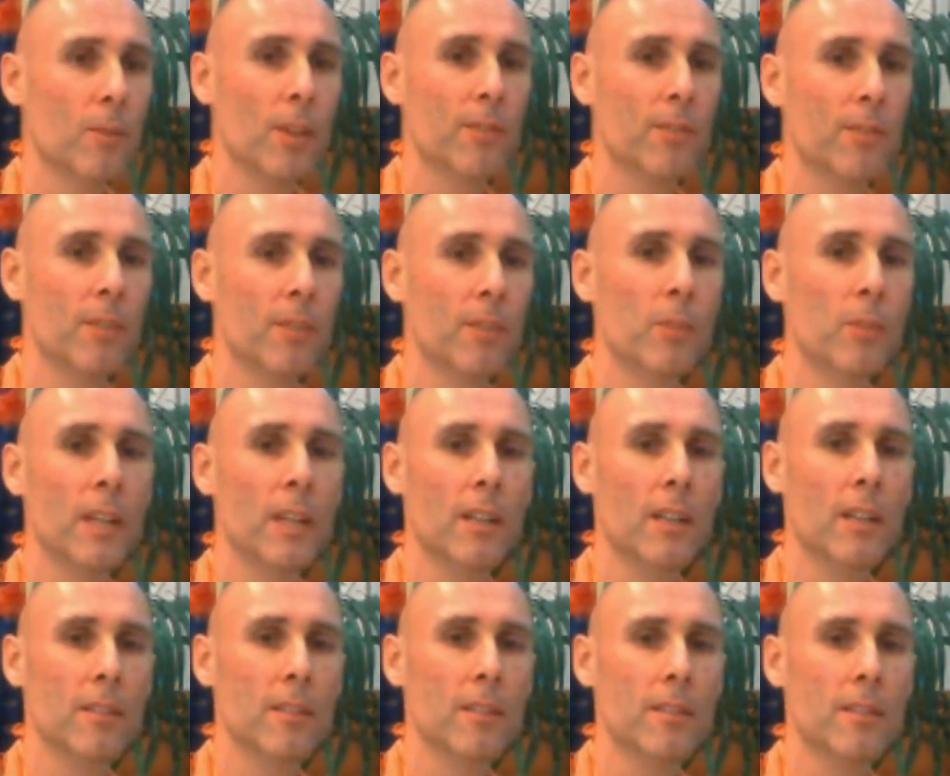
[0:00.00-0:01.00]
One of the
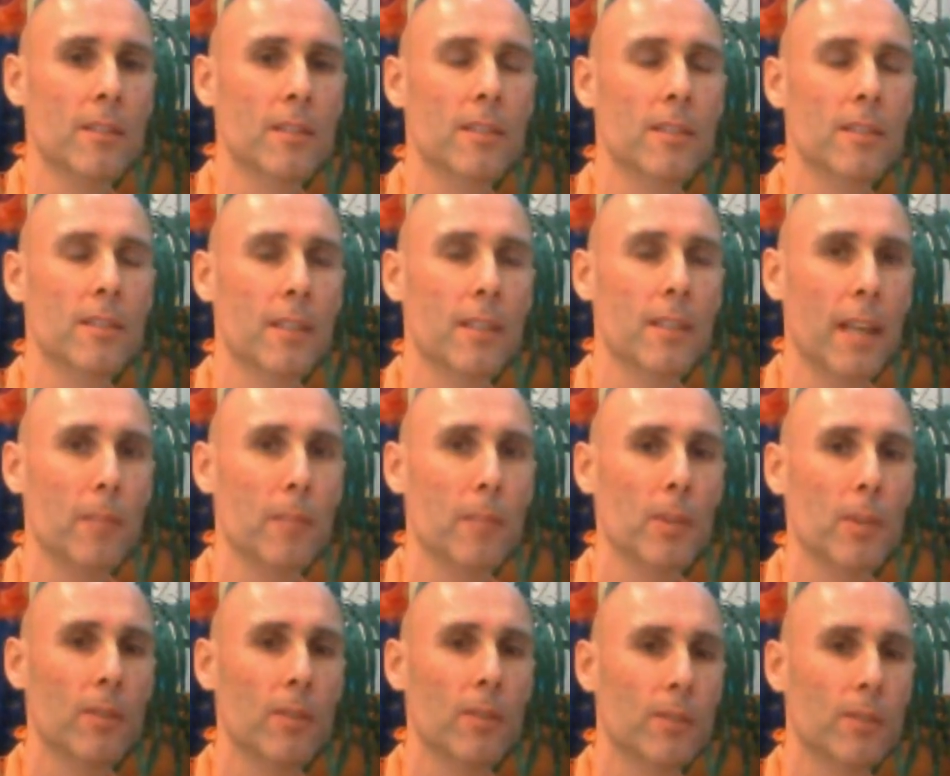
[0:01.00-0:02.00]
wheels
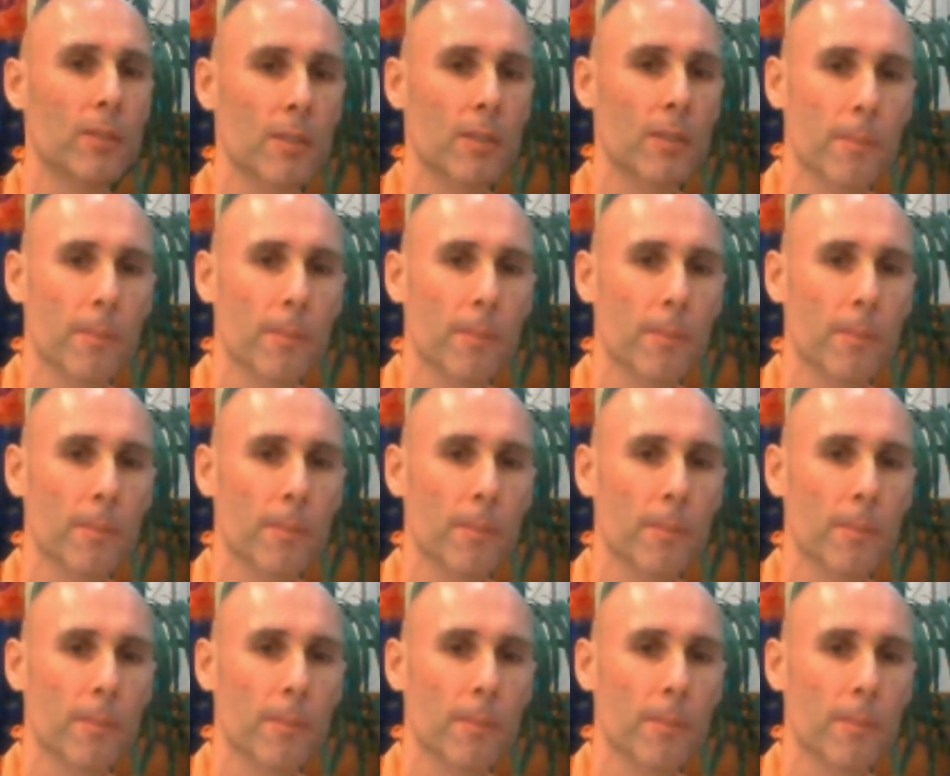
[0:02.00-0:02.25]
came with